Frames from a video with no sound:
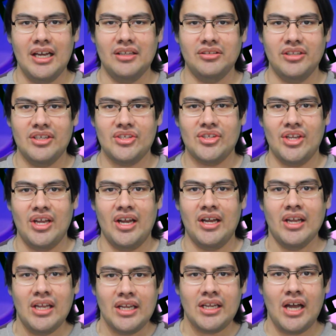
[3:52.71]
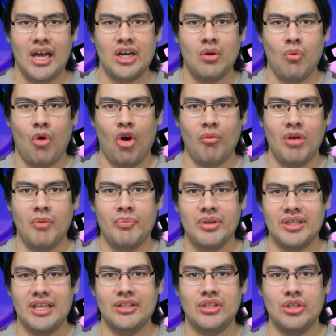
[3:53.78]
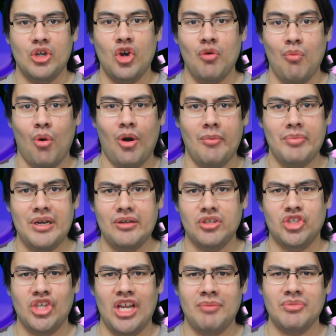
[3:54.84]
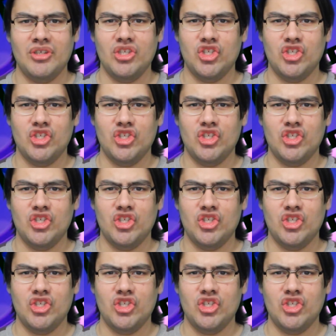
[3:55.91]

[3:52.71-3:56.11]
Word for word: Alyssa kind of warm up and get to know more about James,